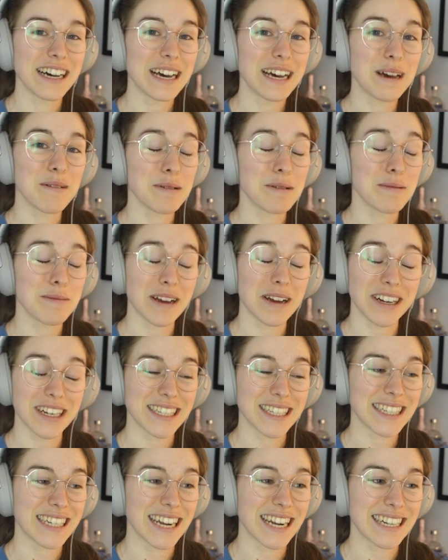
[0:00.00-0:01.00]
him and Mary
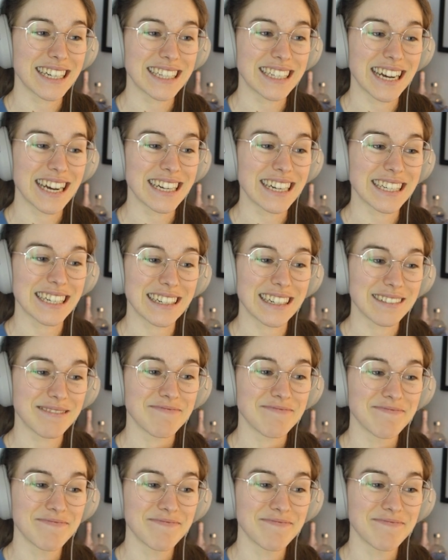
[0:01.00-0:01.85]
started dating.